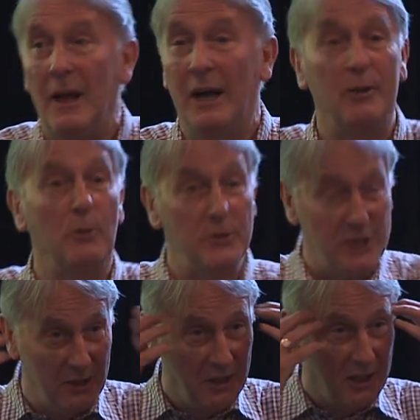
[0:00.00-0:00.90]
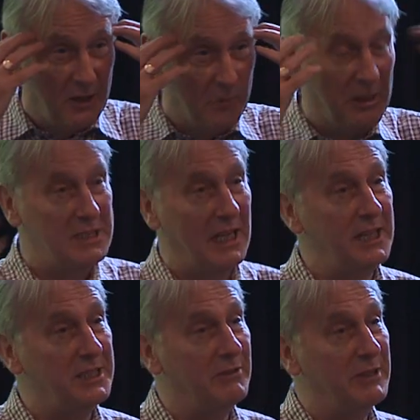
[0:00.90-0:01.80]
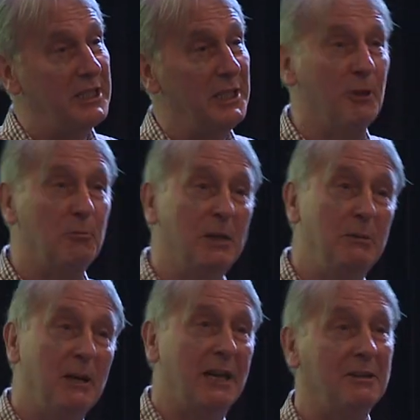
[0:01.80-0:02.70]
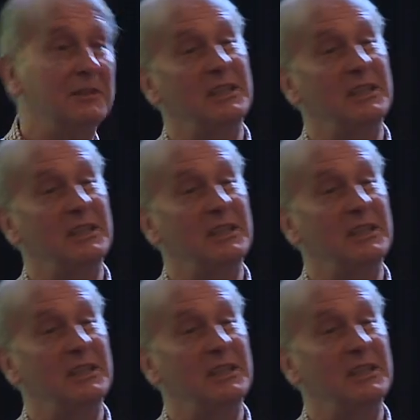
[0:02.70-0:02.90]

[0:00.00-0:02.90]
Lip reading: And also, the mentality of getting young people out